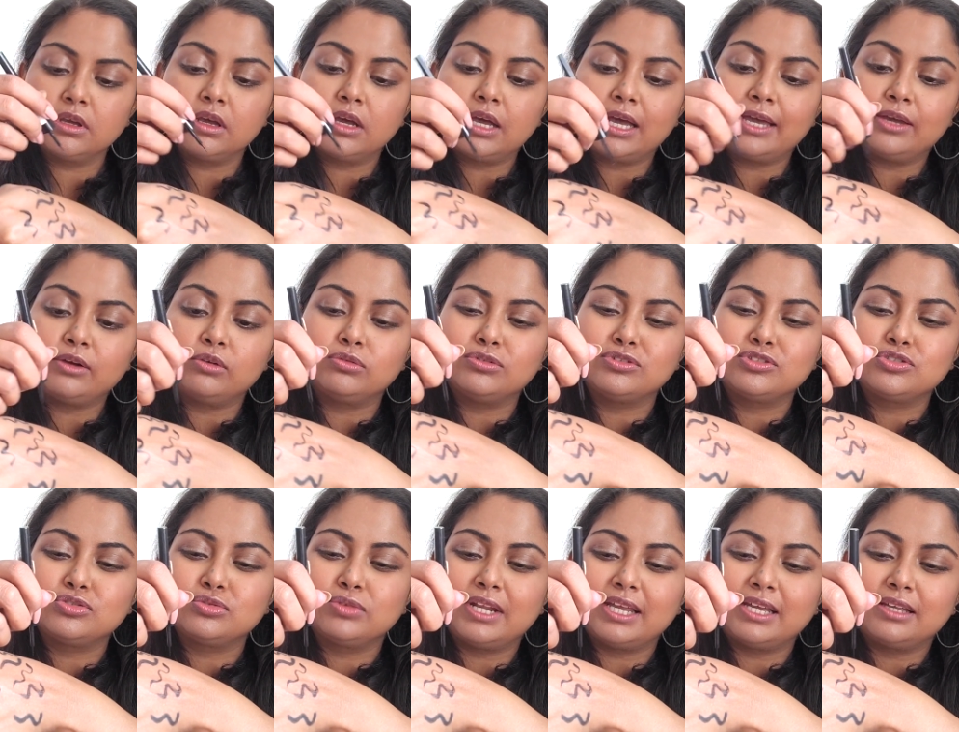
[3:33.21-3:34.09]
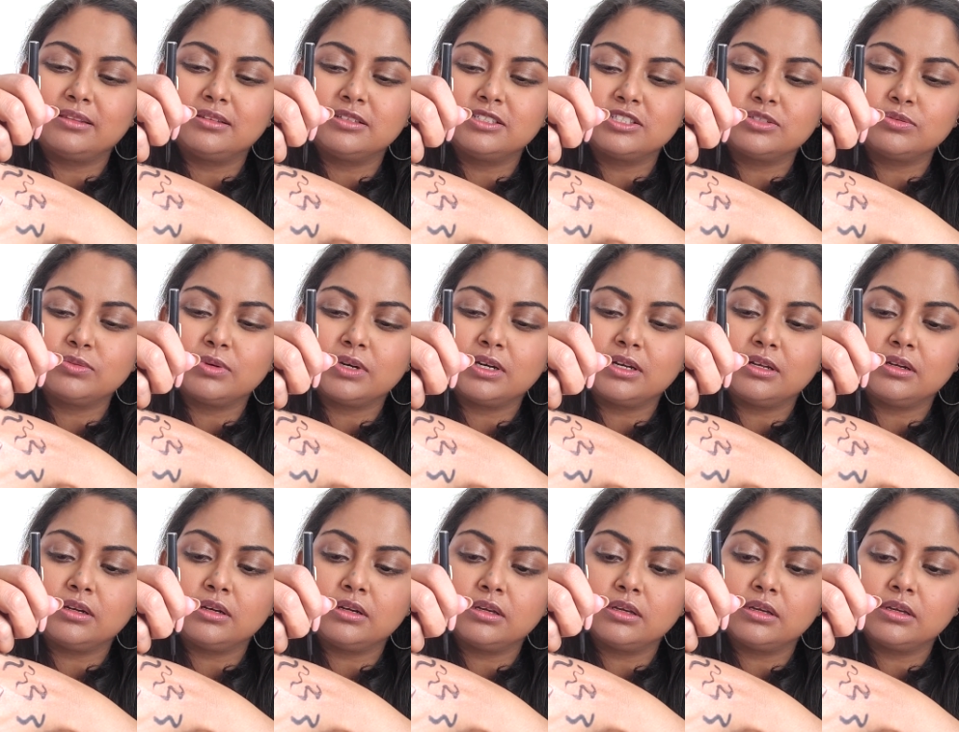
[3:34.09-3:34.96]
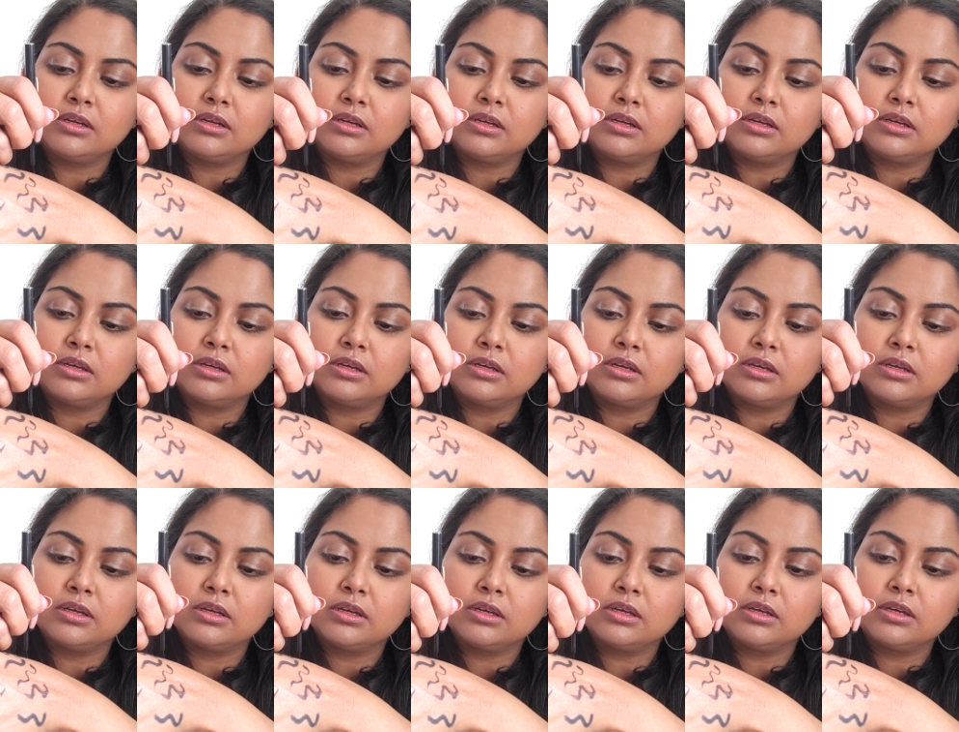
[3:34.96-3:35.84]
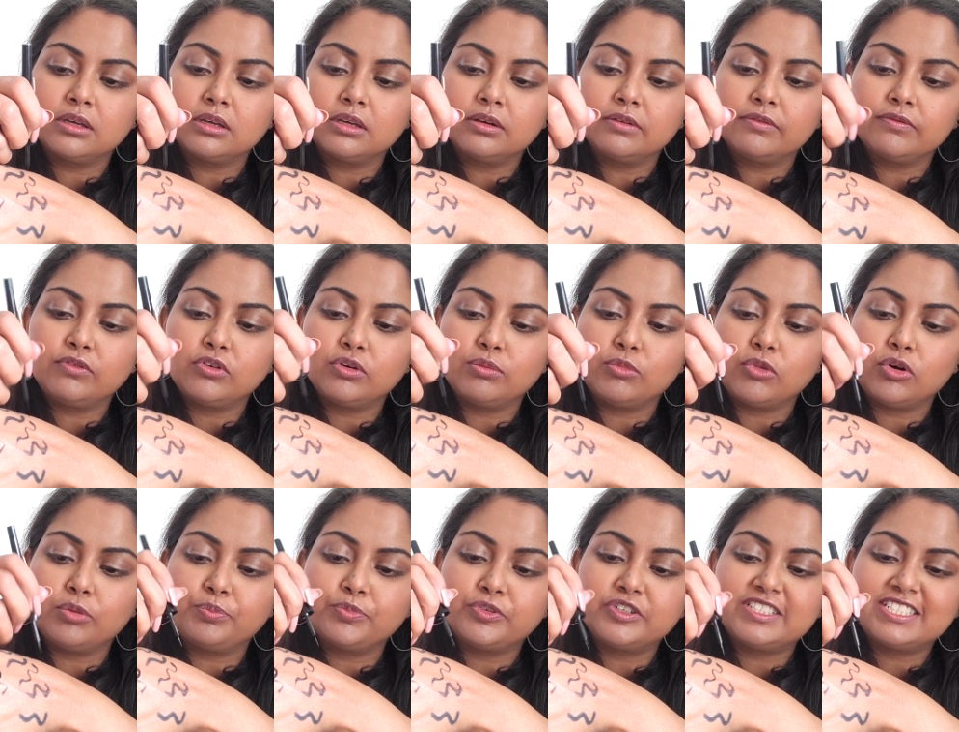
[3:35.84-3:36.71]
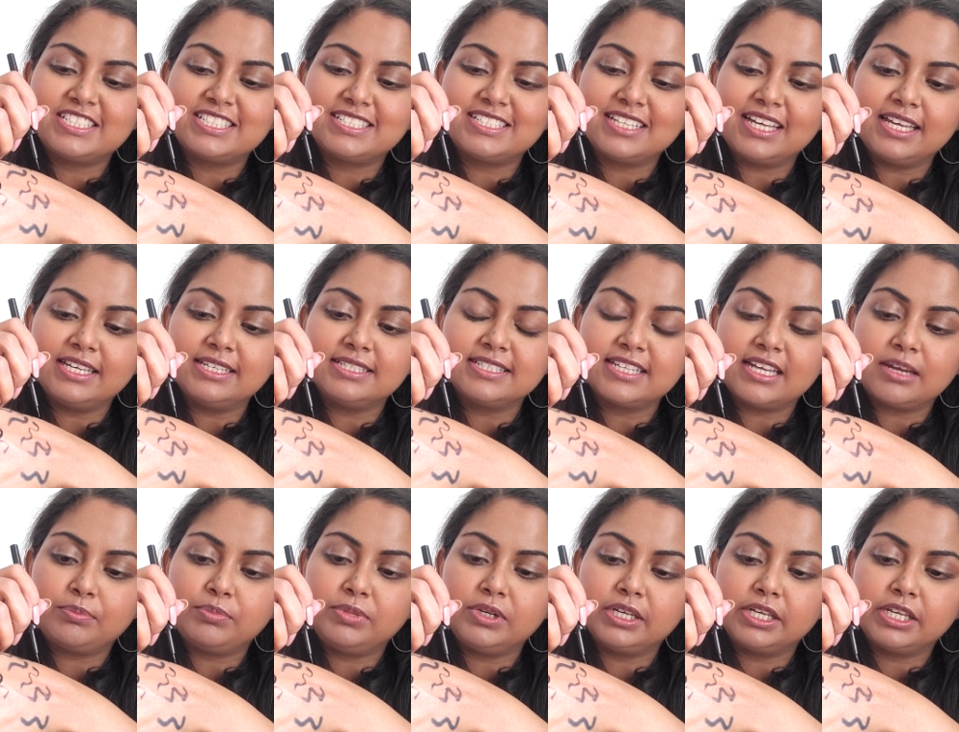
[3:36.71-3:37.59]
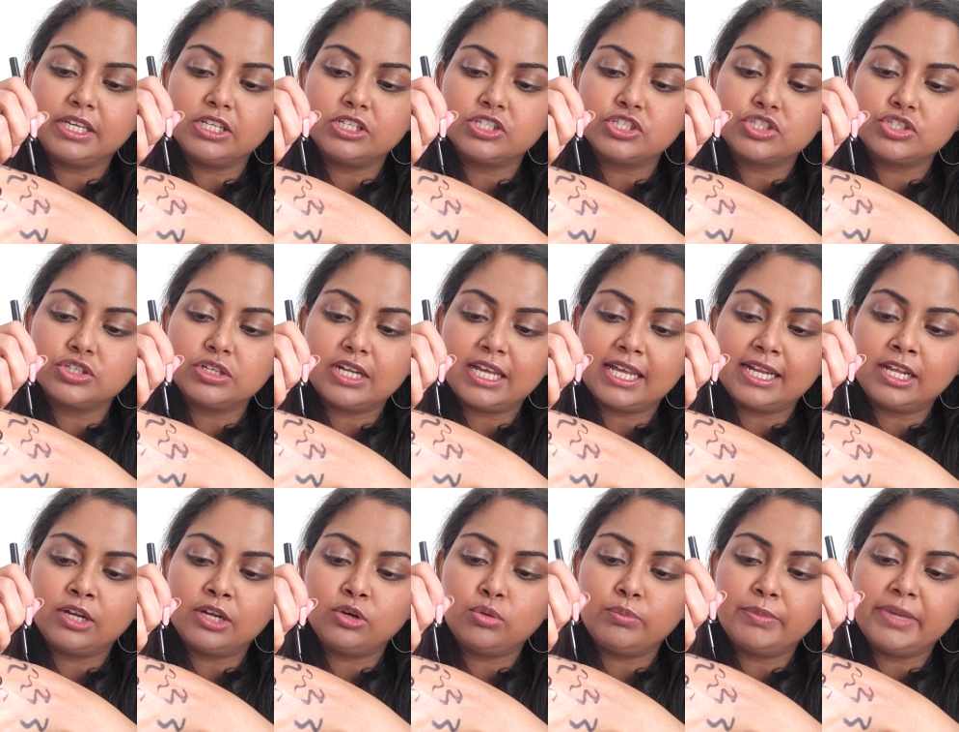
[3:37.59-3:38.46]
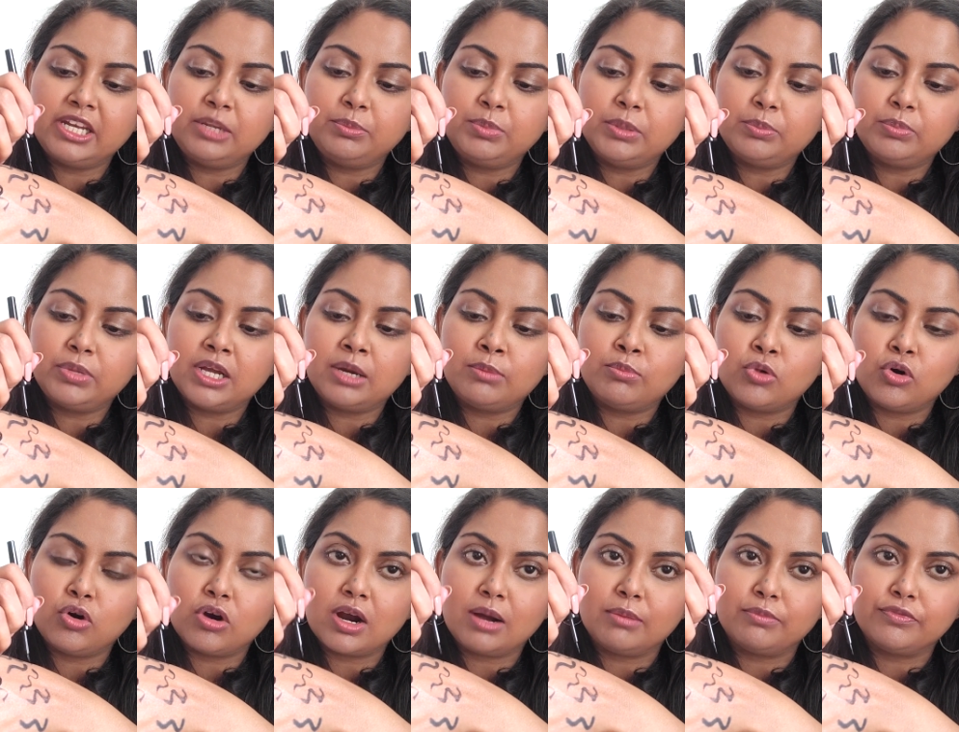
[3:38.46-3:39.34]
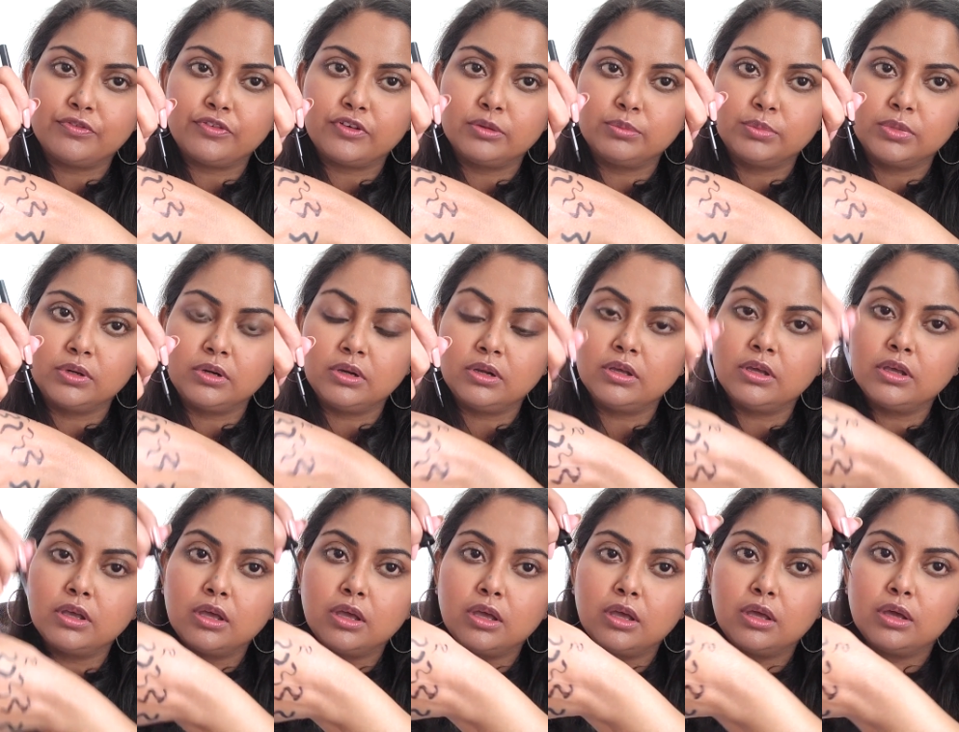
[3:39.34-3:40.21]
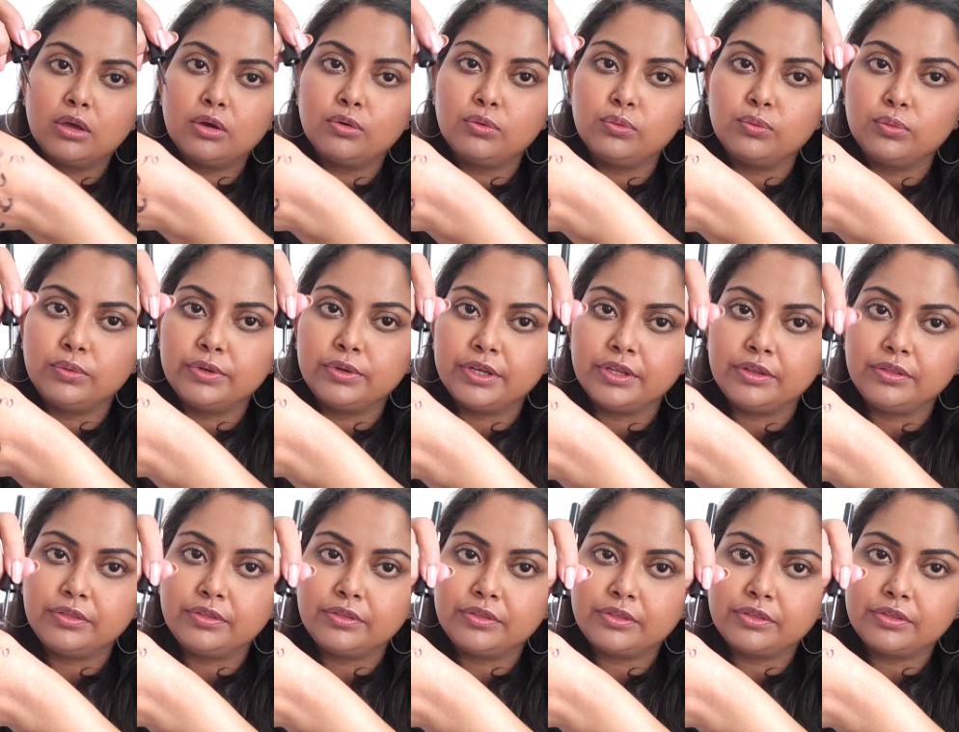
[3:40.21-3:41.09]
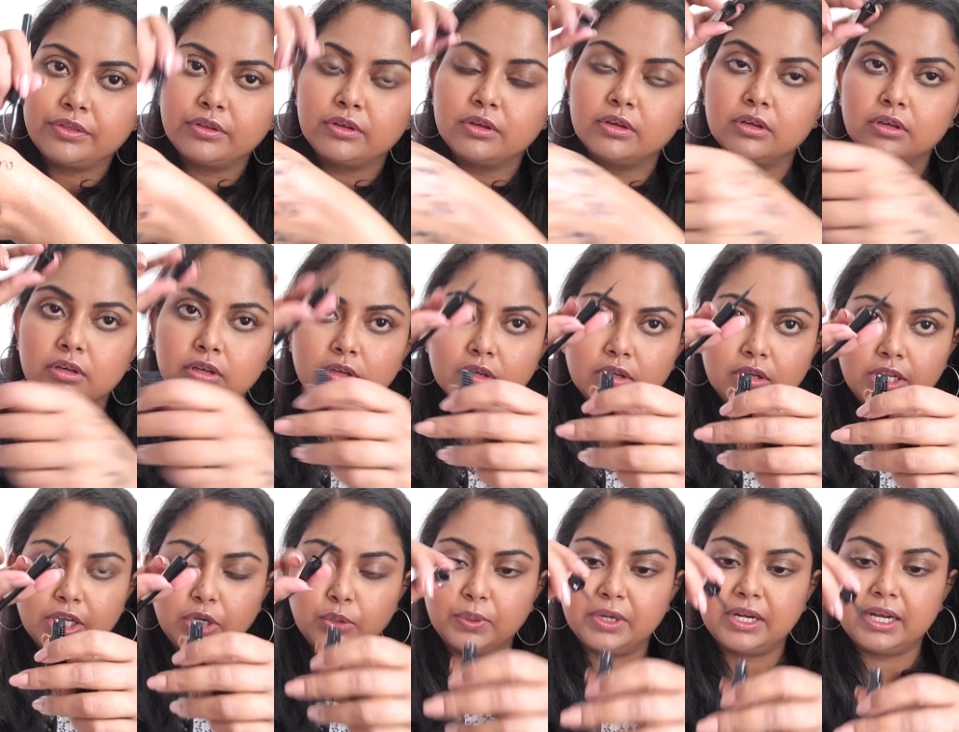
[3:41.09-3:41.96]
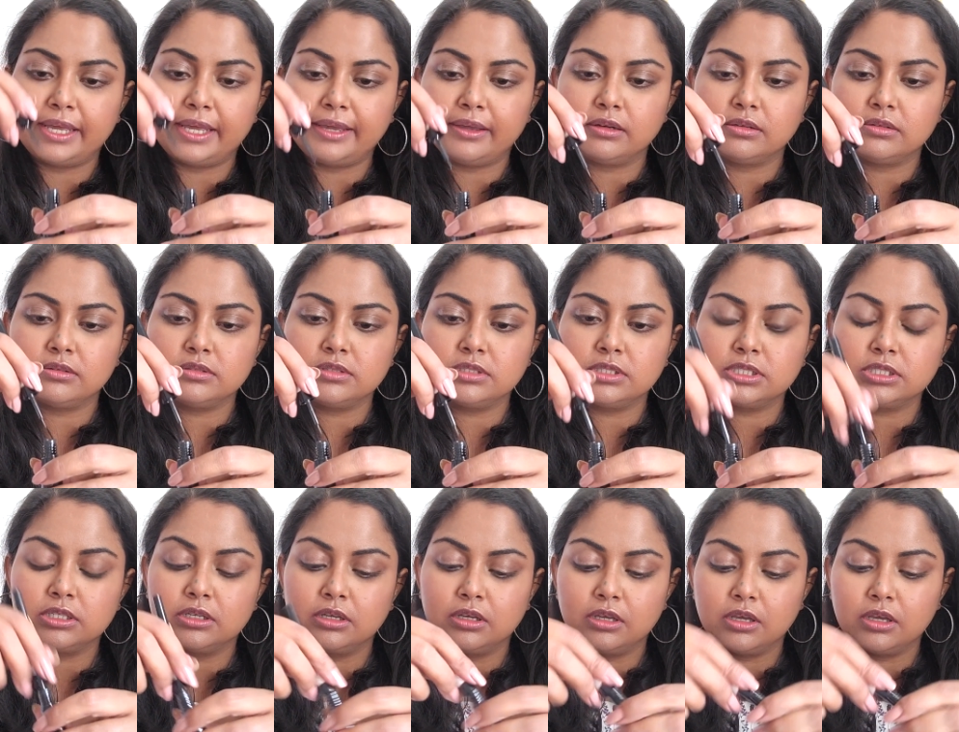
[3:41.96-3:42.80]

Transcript: I also like this one for more precise application, and I know many people are more comfortable with liquid liners.